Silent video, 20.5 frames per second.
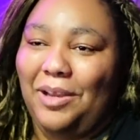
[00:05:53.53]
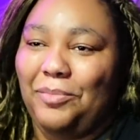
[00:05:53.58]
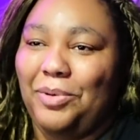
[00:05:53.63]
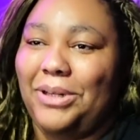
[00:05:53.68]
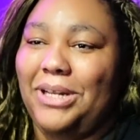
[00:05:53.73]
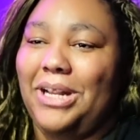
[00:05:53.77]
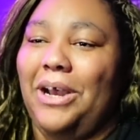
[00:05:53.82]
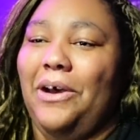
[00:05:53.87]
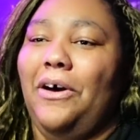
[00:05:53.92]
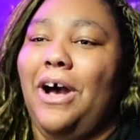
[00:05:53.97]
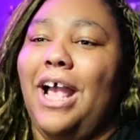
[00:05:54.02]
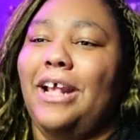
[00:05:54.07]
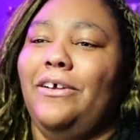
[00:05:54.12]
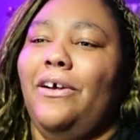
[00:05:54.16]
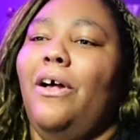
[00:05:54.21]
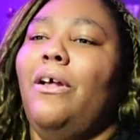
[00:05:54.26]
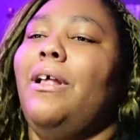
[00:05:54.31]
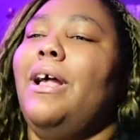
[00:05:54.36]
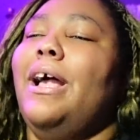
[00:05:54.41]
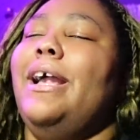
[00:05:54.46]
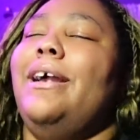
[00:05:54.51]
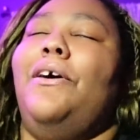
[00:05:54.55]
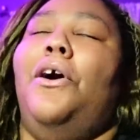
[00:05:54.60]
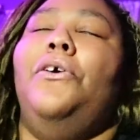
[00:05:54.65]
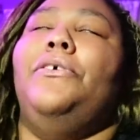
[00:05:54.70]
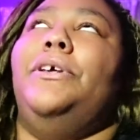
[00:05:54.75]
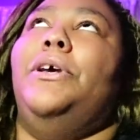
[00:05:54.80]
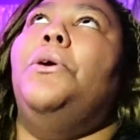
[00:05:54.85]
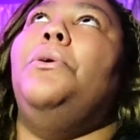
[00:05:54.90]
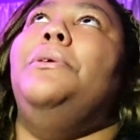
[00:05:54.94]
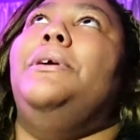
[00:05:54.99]
But no, I all I
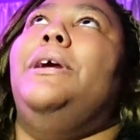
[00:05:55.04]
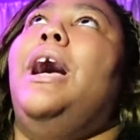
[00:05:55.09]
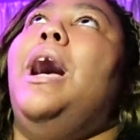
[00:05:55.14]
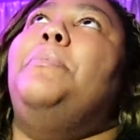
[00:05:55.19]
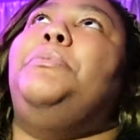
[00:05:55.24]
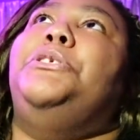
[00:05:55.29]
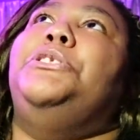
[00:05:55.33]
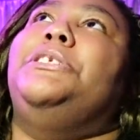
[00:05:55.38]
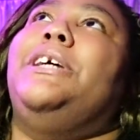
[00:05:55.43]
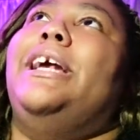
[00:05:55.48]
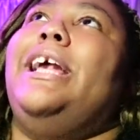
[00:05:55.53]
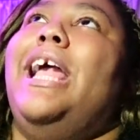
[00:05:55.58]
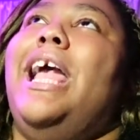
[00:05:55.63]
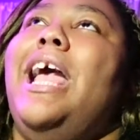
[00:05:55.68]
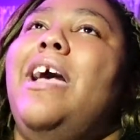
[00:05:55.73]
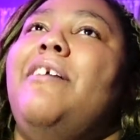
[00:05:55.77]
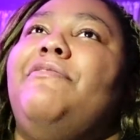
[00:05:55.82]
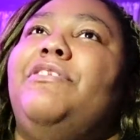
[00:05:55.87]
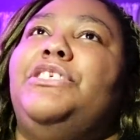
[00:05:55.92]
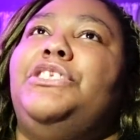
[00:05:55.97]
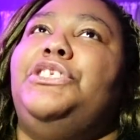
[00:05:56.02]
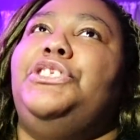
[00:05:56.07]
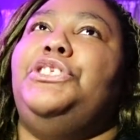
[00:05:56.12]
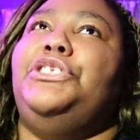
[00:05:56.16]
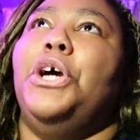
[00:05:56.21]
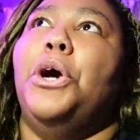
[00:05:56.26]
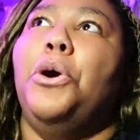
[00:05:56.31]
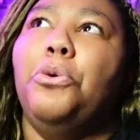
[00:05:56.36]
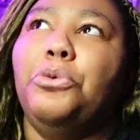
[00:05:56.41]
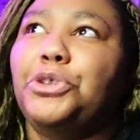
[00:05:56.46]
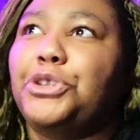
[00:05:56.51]
all the only options I have is
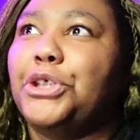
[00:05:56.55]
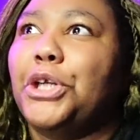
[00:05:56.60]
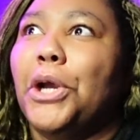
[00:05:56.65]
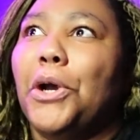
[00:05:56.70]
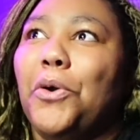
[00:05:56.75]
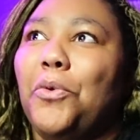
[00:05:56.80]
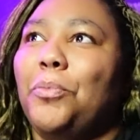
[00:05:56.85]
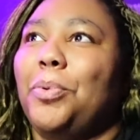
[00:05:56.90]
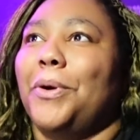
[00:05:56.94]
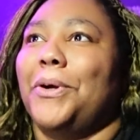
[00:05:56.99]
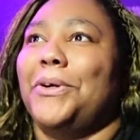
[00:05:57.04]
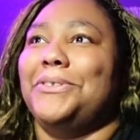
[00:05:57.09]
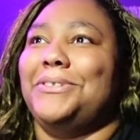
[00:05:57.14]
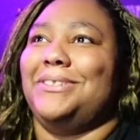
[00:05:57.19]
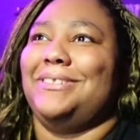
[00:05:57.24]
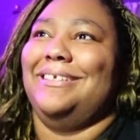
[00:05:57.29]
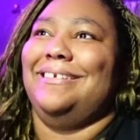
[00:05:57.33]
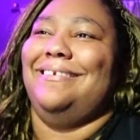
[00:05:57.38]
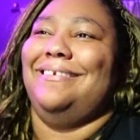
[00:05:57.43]
dojo person.